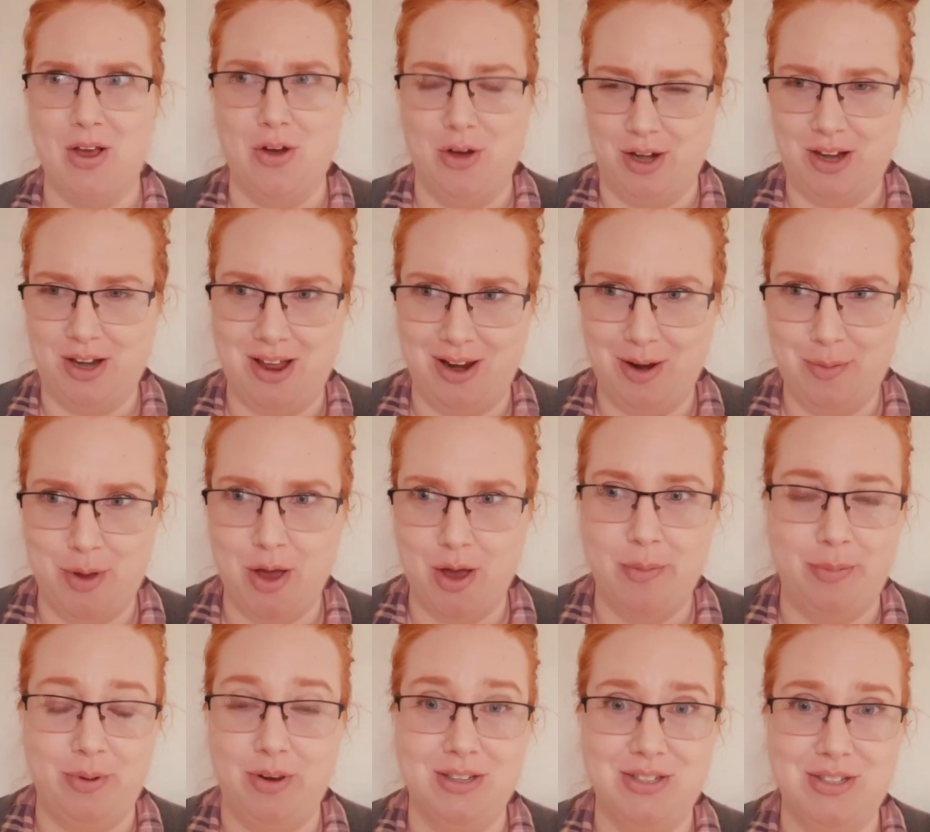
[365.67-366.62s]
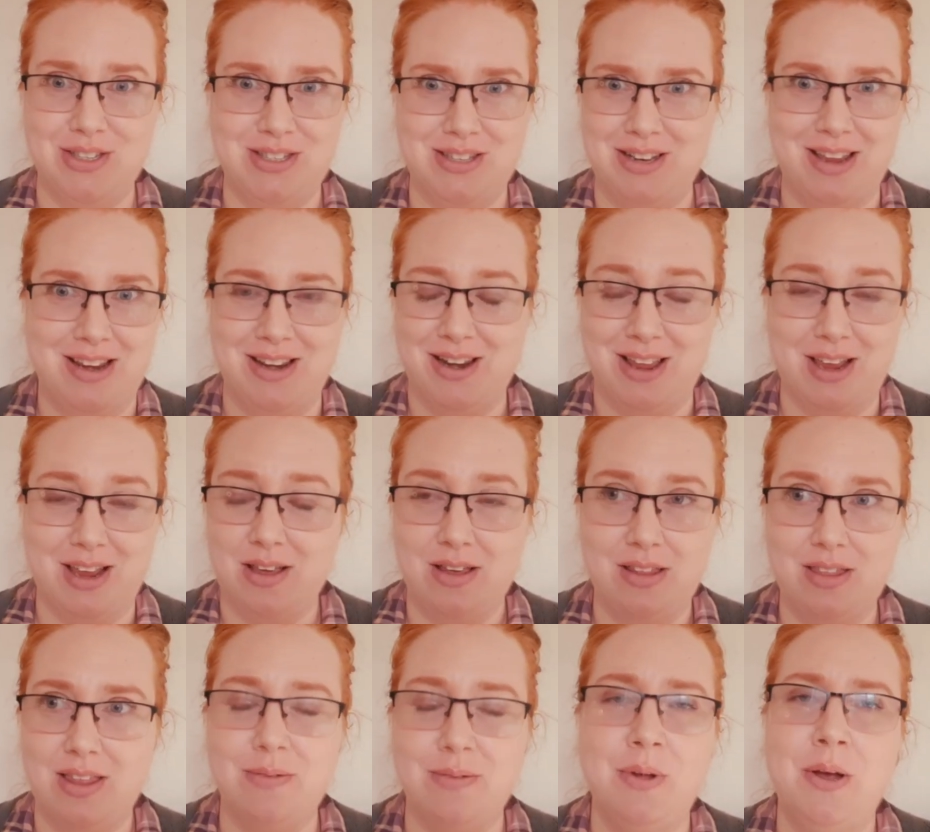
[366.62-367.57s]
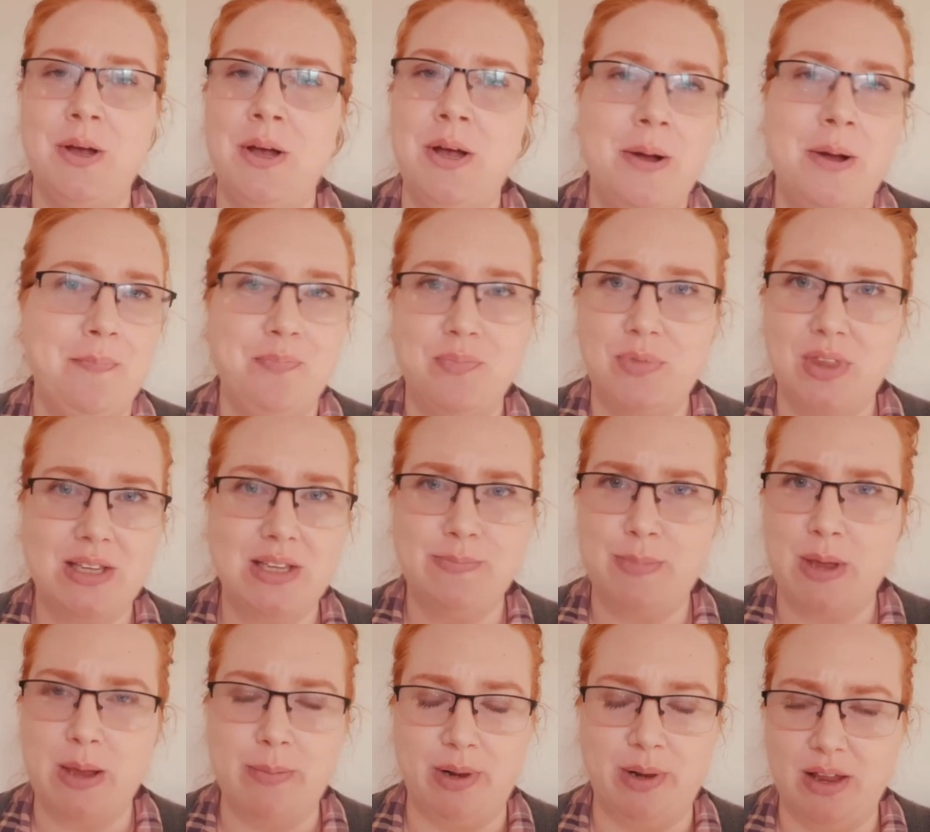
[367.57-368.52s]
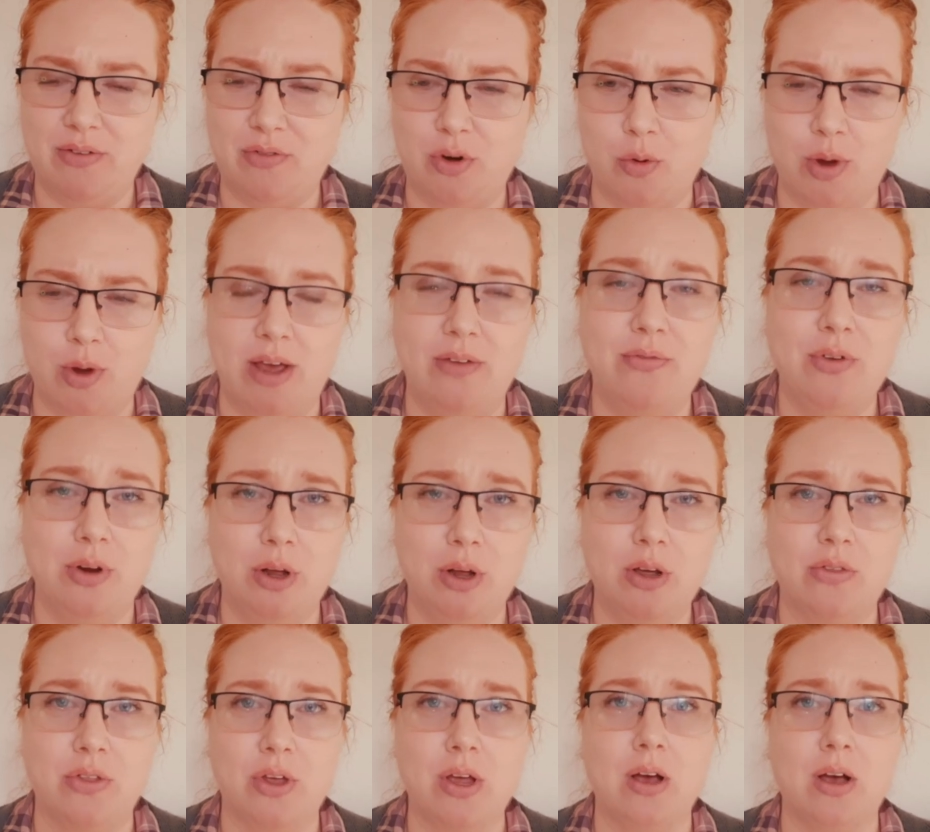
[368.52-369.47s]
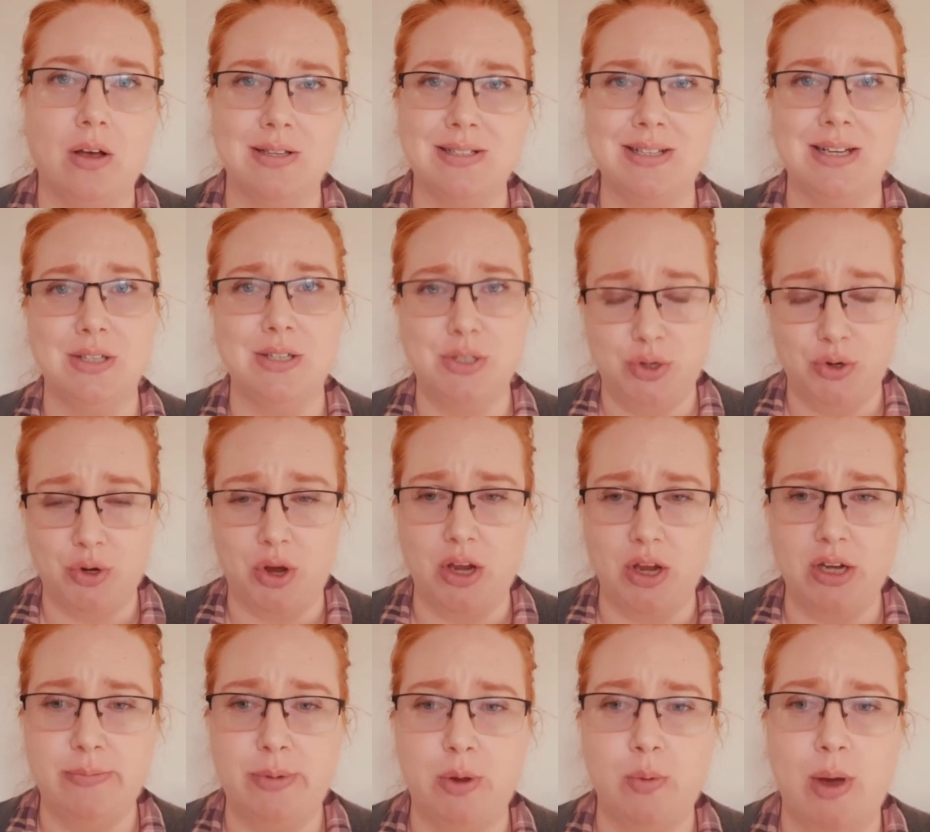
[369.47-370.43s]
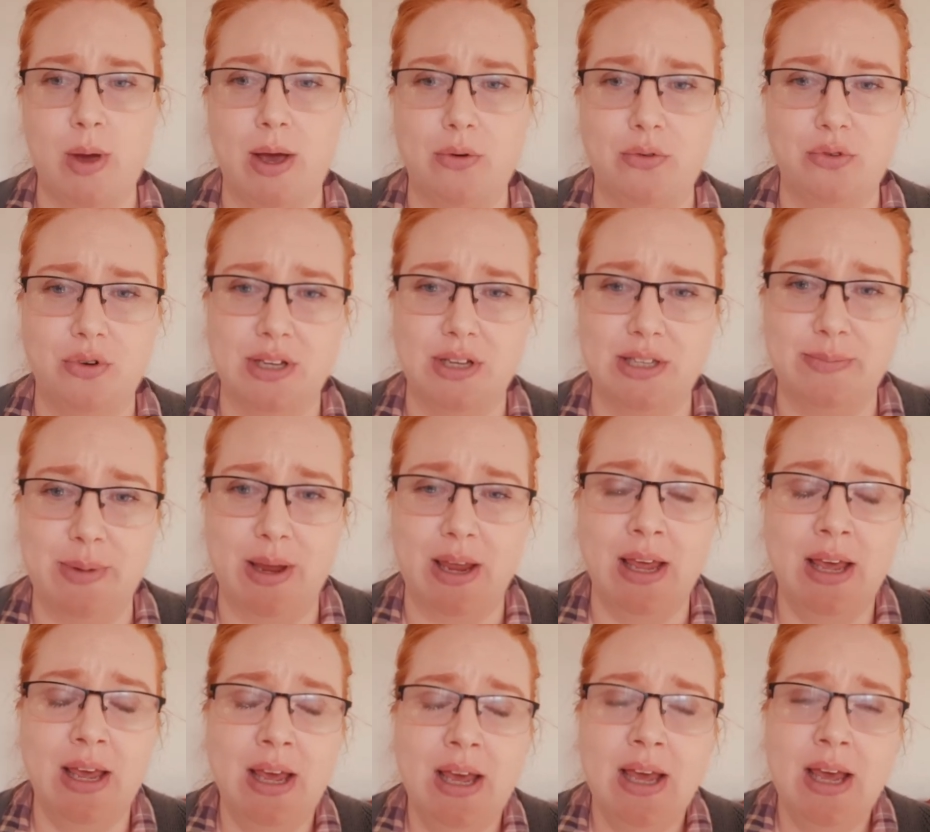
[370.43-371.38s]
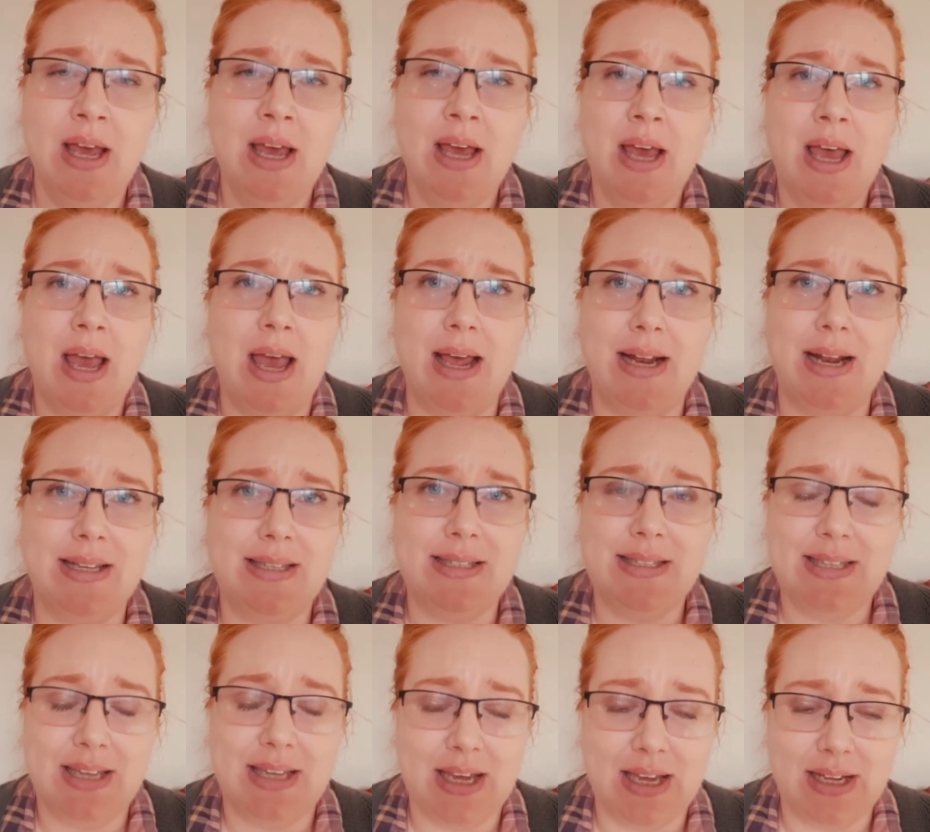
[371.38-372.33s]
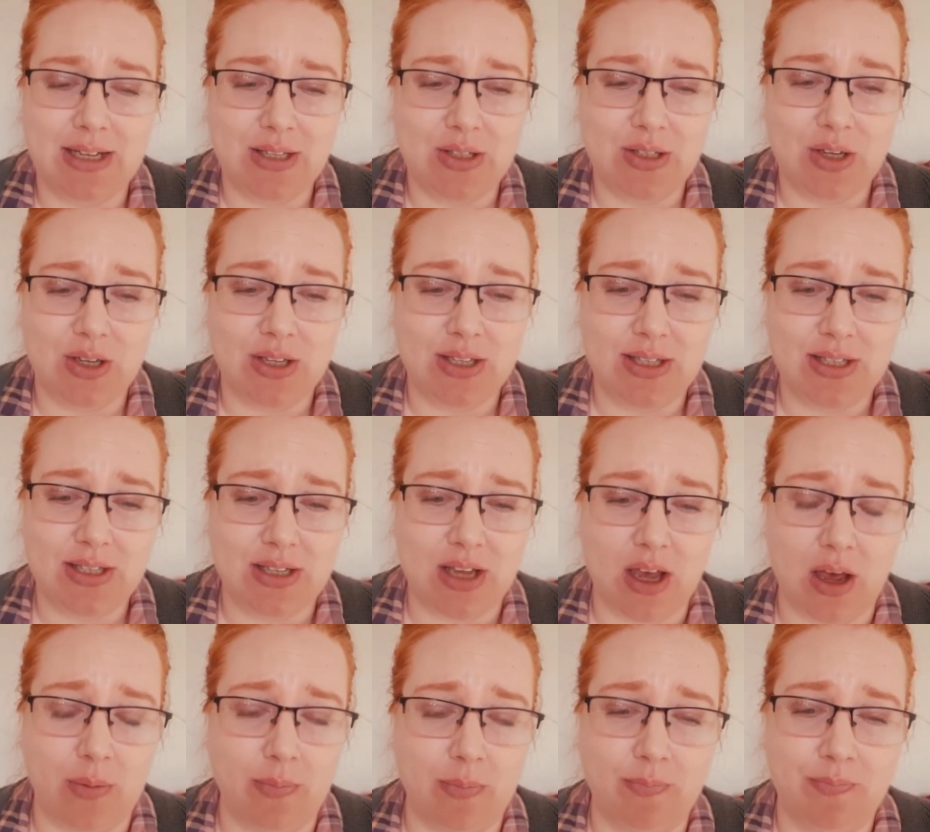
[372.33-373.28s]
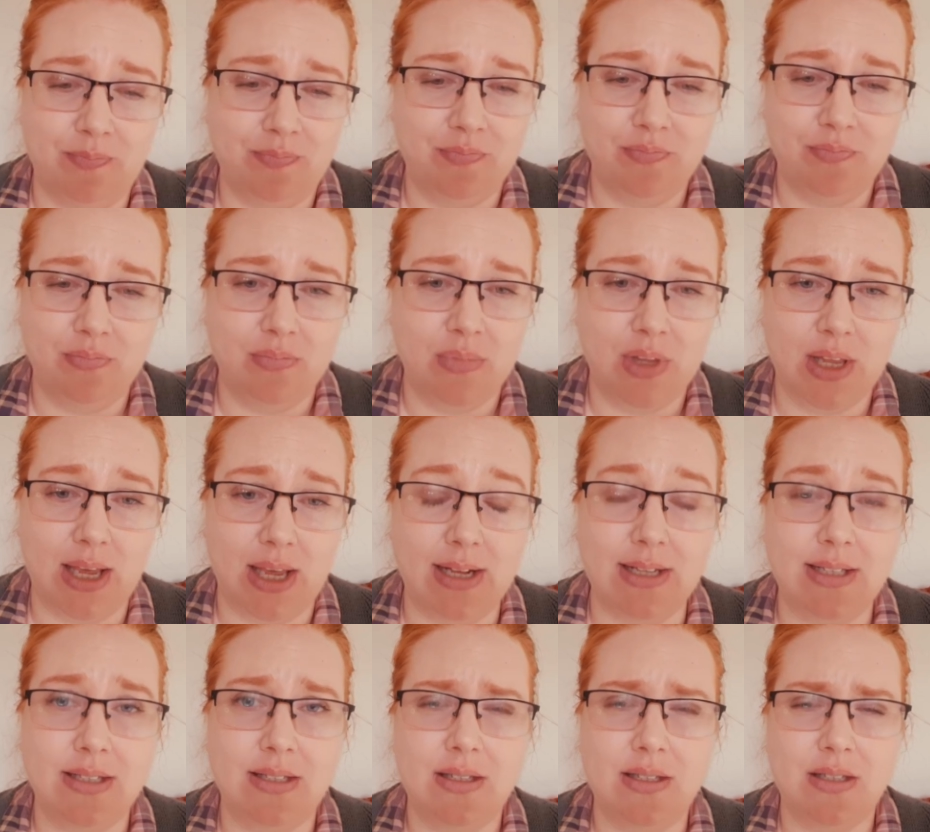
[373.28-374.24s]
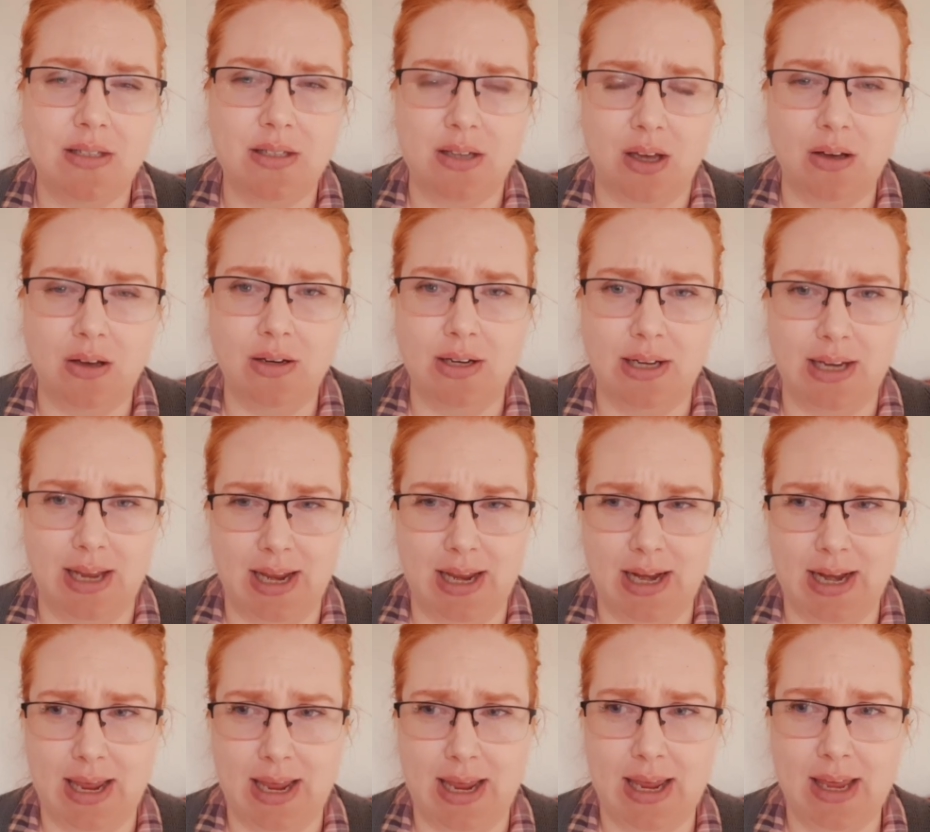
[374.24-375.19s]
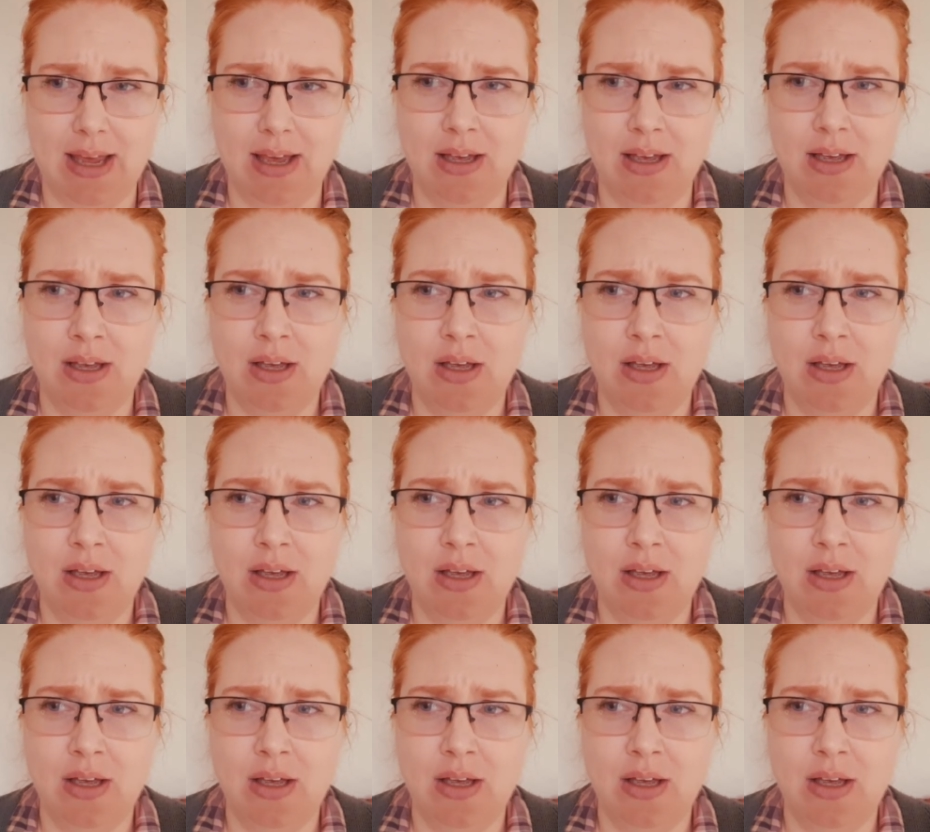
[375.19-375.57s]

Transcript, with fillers: god, Colour Purple, just there's people everywhere. If you look at the cast list, you're going to be wowed, trust me. It's just it's startlingly